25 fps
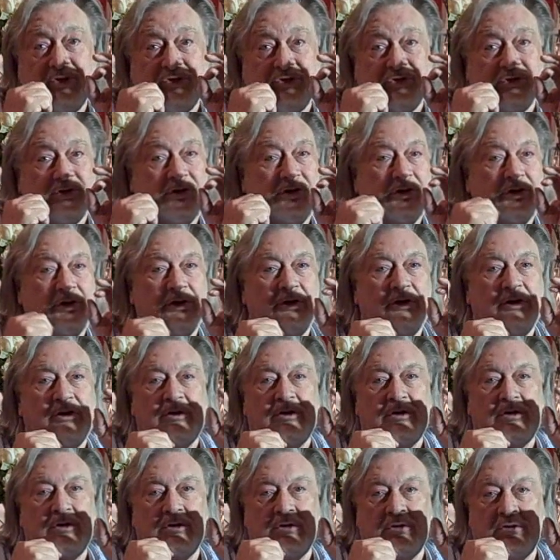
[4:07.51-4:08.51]
miss
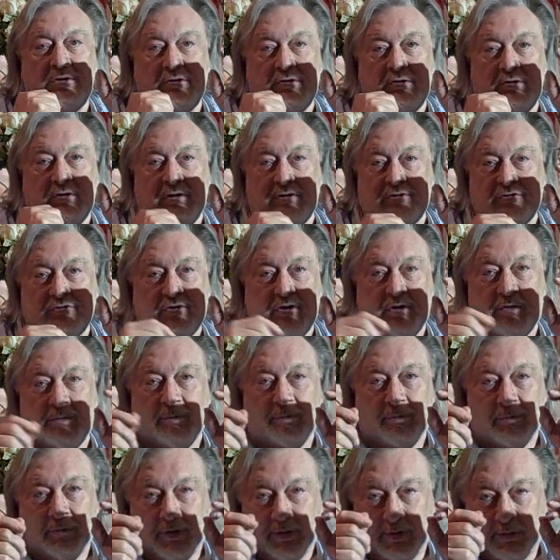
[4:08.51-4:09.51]
unless you had a